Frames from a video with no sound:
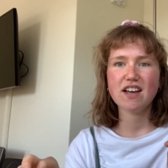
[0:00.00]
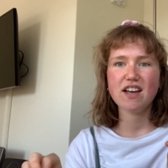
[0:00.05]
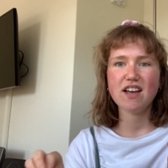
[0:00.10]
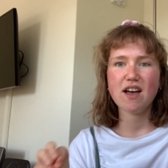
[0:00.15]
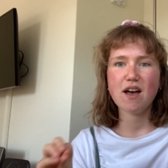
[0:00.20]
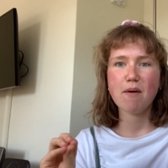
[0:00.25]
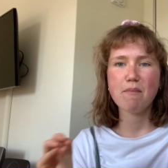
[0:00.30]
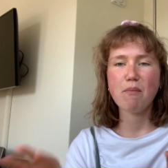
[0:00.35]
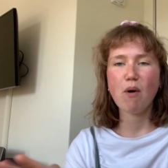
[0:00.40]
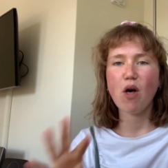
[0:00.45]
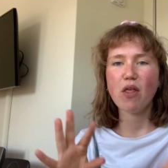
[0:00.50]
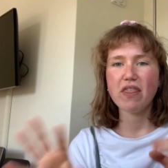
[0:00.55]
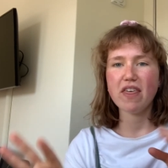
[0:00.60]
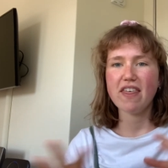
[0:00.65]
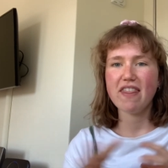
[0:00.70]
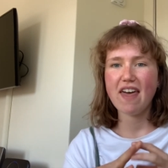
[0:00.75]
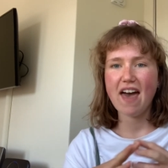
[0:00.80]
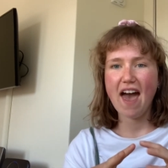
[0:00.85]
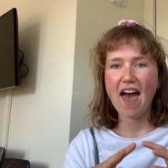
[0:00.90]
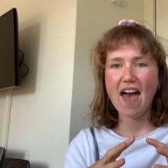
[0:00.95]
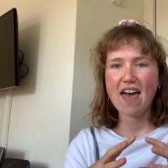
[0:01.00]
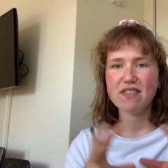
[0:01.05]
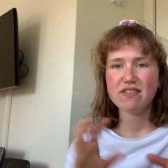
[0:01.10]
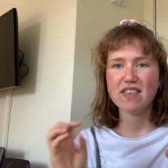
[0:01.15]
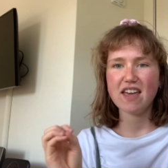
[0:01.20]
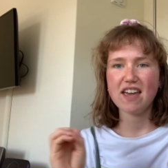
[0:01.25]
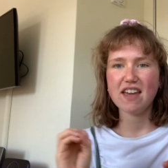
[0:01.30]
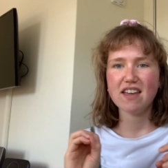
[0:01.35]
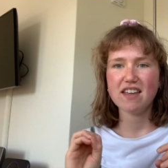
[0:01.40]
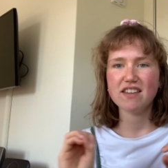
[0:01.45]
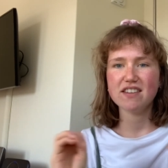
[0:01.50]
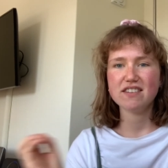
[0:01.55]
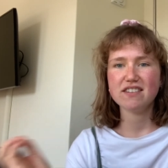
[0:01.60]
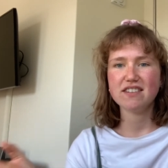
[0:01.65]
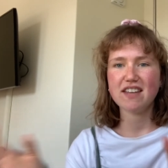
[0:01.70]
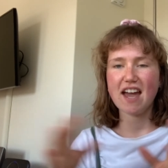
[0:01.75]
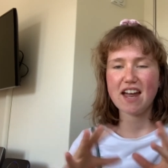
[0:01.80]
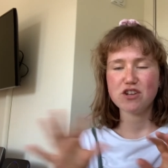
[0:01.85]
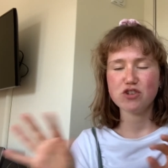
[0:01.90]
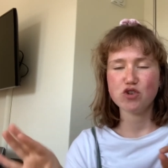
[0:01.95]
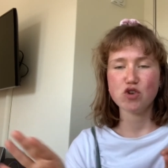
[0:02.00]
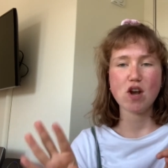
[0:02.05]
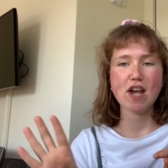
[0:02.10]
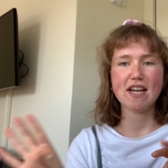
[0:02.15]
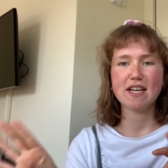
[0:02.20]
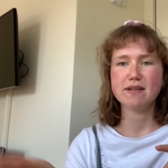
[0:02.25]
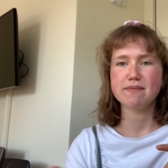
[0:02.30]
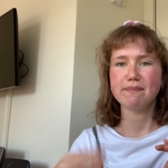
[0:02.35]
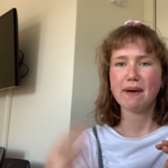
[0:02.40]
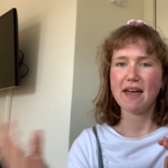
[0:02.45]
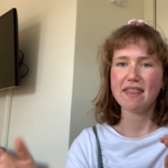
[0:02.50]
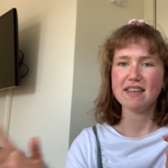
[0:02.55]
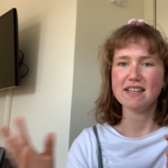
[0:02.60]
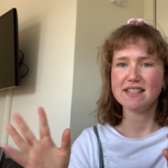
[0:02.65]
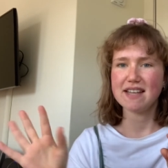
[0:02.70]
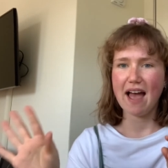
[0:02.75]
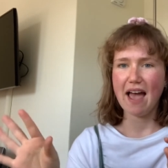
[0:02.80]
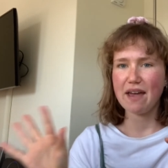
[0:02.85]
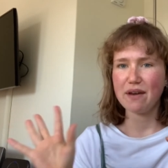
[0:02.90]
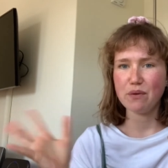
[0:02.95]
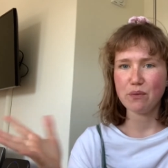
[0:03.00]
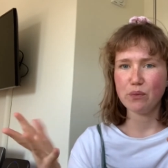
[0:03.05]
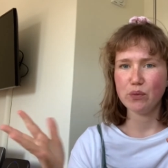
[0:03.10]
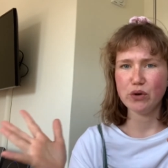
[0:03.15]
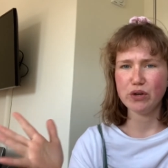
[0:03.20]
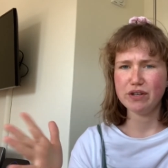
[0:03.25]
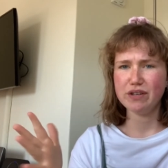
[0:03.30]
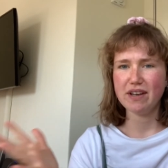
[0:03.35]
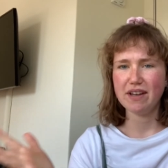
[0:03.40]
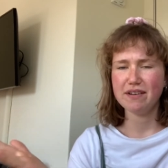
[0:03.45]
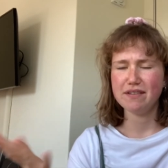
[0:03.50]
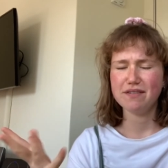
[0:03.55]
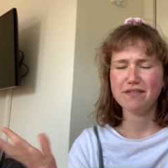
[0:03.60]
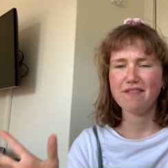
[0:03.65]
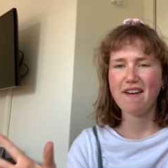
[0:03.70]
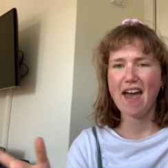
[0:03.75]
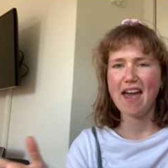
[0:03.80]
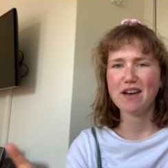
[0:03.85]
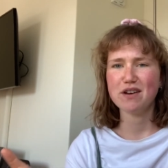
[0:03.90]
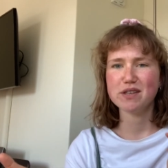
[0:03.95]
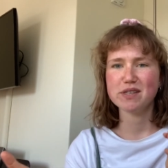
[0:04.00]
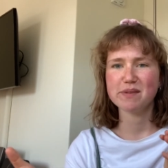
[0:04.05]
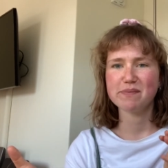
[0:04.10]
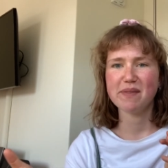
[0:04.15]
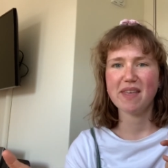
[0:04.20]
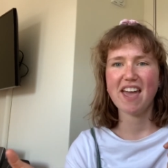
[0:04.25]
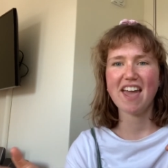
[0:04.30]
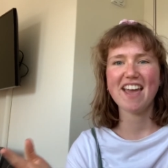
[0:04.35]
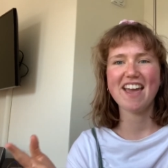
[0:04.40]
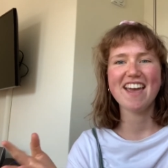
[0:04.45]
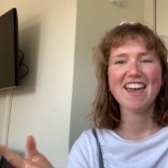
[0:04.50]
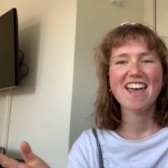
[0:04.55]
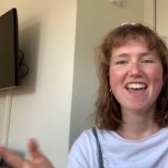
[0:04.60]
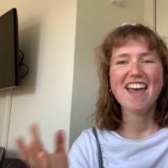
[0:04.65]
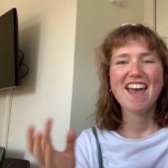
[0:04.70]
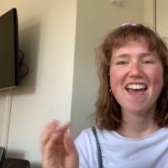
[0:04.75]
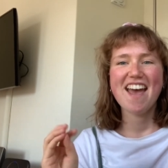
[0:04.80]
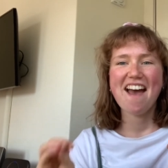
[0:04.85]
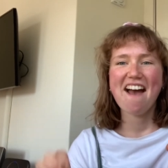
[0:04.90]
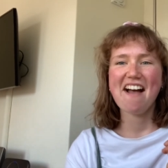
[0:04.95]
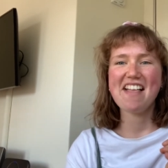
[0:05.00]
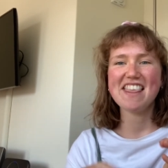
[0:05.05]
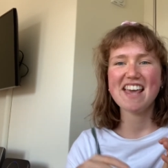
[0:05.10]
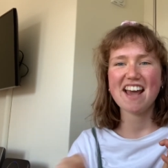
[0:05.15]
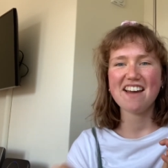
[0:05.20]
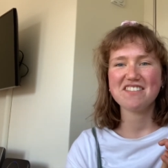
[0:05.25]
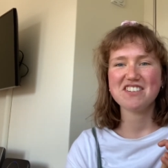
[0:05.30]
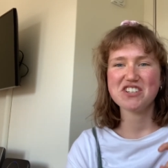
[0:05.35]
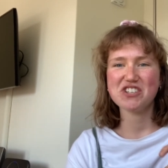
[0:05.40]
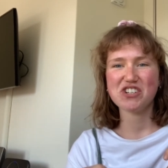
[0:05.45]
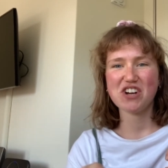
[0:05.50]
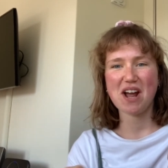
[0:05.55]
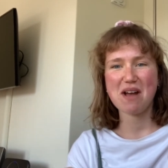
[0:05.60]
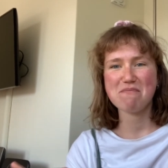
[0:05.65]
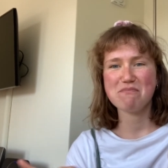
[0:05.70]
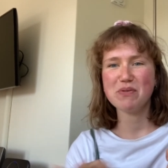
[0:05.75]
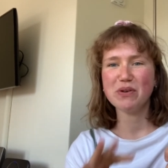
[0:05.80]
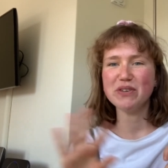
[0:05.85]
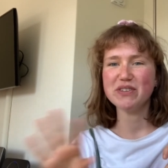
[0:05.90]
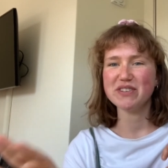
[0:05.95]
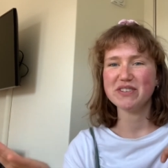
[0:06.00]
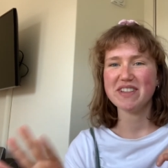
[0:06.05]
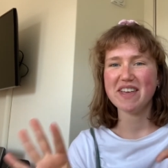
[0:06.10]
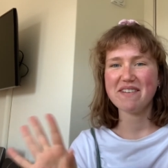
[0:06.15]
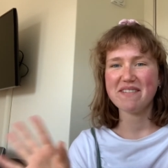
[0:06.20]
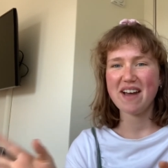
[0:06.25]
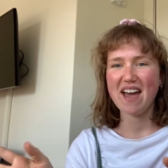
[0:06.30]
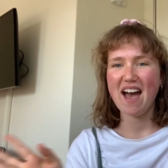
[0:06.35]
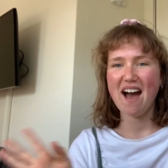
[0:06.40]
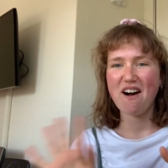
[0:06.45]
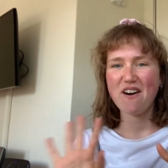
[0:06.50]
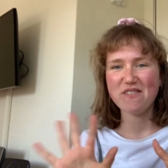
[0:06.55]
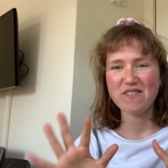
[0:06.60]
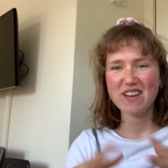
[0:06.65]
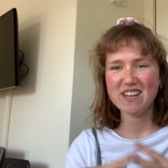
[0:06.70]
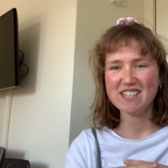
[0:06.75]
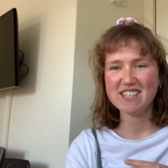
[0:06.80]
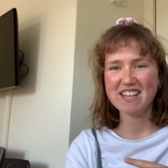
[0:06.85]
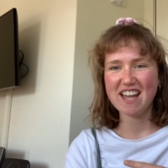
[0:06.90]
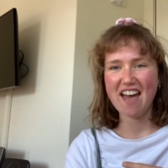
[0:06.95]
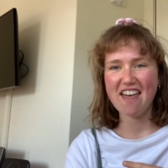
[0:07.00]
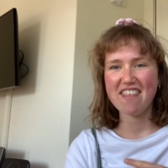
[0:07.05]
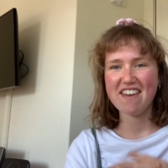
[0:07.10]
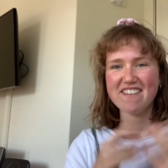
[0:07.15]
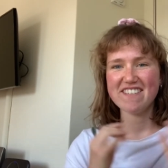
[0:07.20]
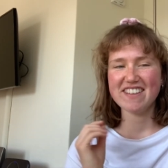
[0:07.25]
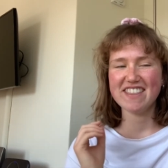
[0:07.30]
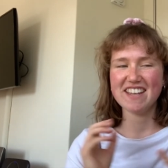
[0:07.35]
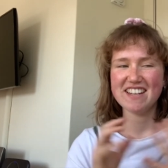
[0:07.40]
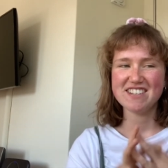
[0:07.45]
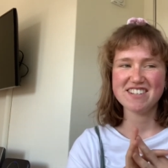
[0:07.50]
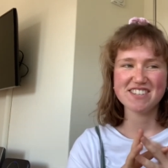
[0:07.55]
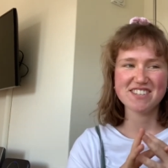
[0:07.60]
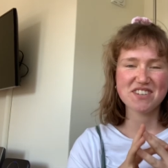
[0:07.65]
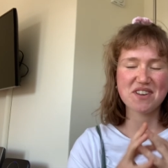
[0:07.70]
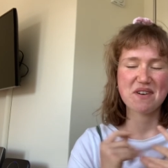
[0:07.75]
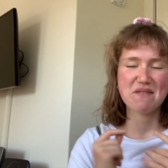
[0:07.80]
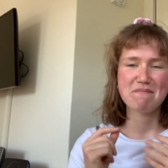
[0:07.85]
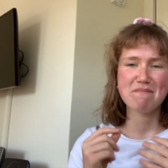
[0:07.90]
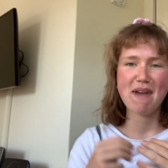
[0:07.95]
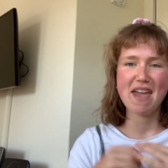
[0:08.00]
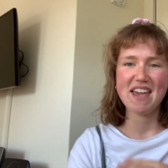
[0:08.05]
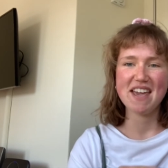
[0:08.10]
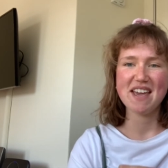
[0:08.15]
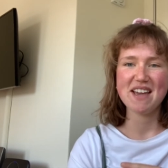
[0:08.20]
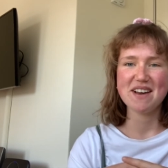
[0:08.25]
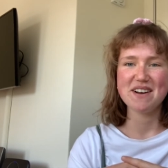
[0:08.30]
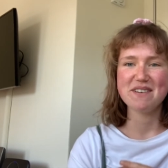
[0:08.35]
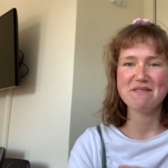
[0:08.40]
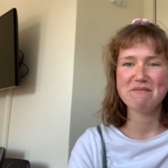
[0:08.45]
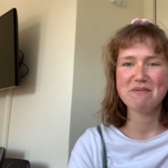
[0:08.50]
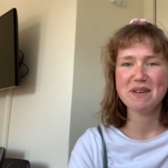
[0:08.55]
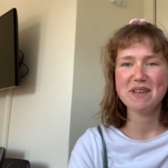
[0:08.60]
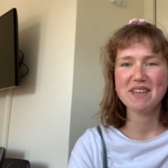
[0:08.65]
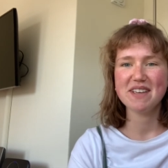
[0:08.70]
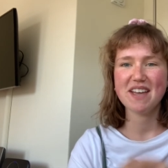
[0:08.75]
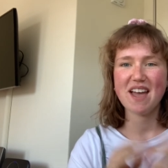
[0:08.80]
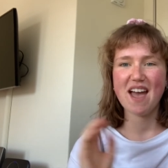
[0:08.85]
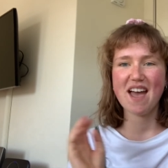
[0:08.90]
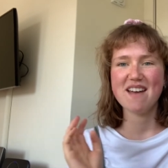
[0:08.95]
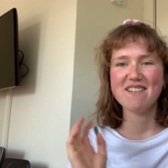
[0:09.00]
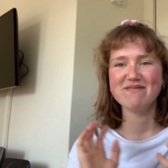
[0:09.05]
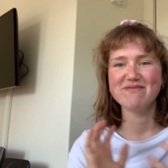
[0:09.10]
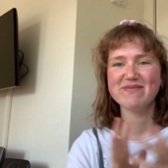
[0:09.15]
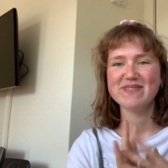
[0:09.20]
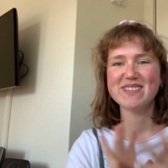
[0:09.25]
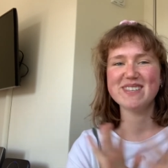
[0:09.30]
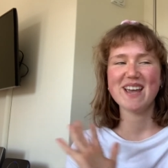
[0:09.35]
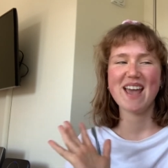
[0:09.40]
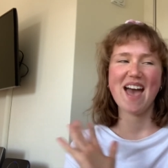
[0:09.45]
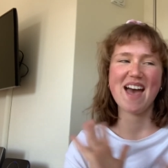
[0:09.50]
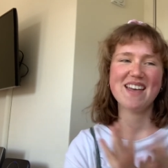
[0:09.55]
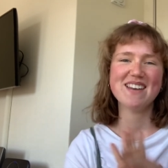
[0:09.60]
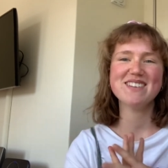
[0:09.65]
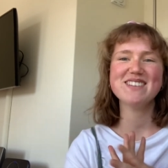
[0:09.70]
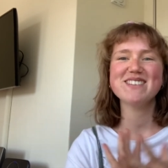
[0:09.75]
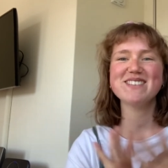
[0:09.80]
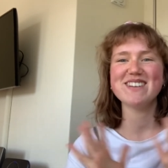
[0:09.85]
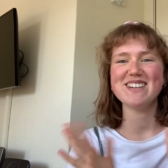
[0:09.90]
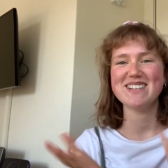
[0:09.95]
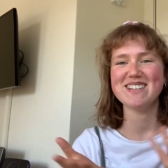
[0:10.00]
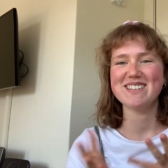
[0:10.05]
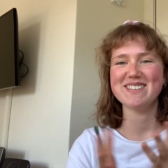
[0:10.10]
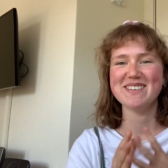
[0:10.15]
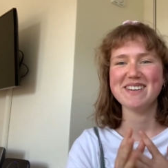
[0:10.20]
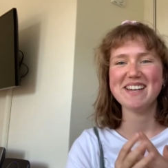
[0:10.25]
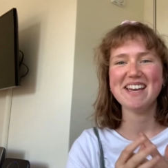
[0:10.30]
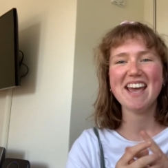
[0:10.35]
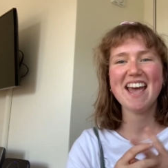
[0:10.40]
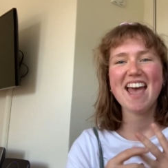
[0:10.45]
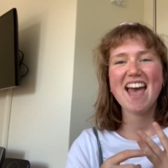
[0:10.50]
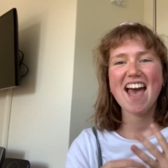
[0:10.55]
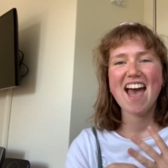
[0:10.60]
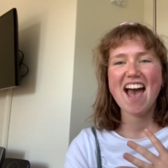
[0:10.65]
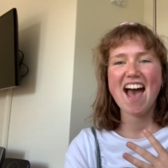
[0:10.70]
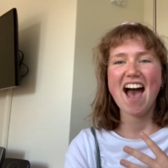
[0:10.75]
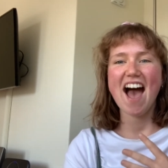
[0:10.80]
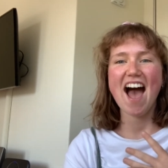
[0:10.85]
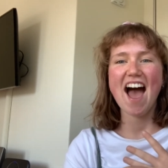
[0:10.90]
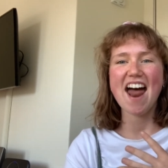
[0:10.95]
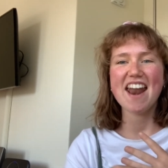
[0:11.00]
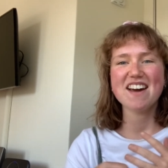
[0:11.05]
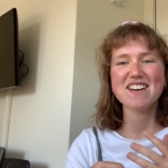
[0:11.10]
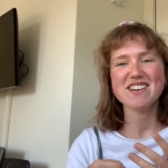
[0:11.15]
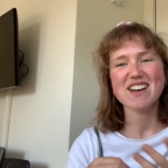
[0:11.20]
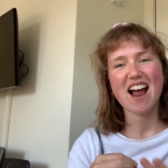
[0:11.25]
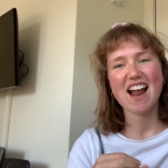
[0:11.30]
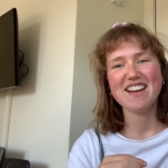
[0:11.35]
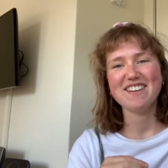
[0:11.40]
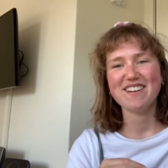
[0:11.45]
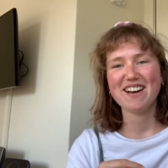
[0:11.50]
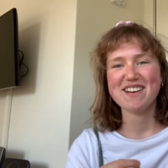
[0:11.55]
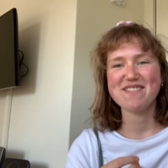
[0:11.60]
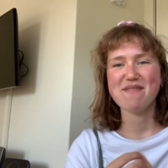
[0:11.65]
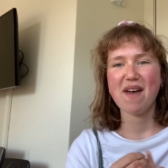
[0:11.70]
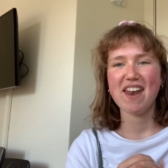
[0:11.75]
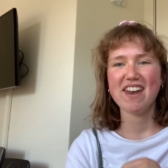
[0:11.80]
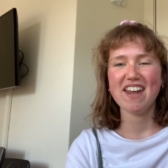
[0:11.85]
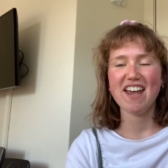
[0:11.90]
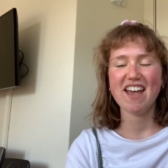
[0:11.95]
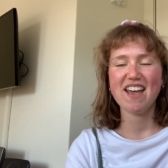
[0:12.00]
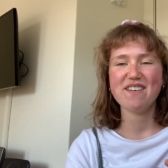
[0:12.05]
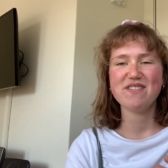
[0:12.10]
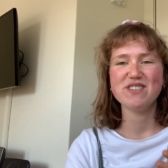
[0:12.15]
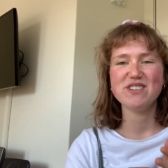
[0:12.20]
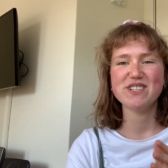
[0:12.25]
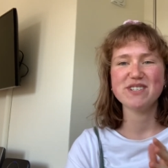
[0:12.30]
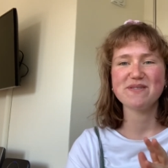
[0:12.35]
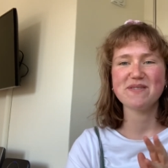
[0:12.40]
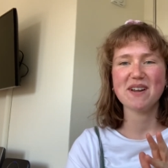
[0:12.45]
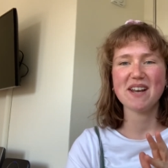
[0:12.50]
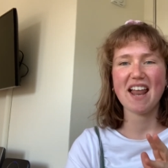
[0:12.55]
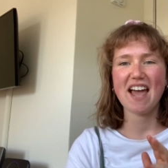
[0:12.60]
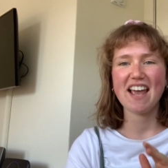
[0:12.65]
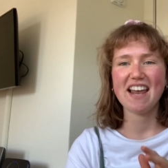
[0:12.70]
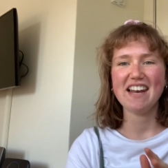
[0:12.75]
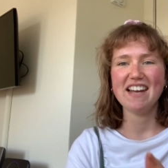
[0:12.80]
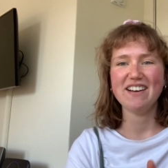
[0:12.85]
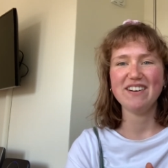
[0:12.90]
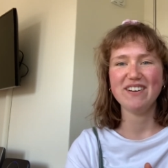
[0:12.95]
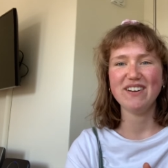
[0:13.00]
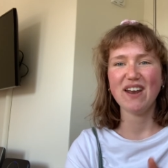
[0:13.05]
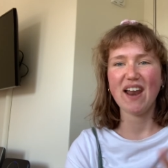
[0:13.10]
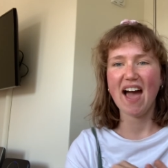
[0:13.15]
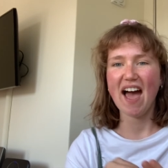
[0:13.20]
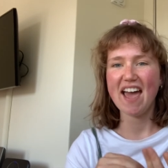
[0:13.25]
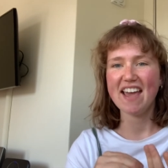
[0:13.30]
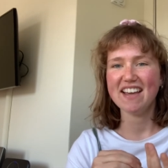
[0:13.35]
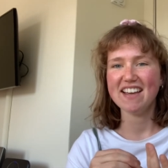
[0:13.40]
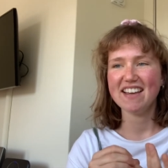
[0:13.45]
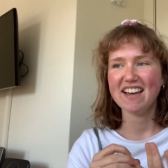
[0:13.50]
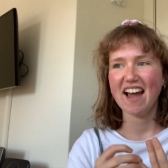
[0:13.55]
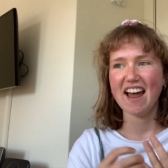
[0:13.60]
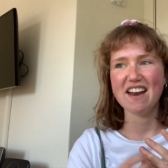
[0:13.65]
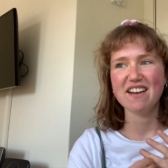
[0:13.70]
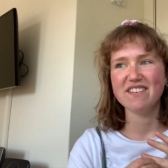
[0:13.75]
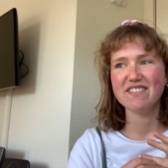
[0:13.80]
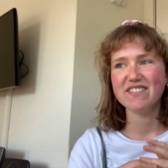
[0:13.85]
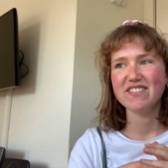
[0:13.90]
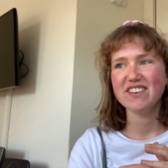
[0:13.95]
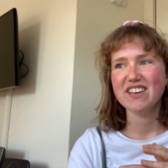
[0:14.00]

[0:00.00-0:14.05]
a bother there. They get tricked by this like woodland fae or something, and they have to try and puzzle their way out of it together, and they're just sort of making up. So yeah, it was really sweet, and I would highly recommend it if you just want like a little light kind of,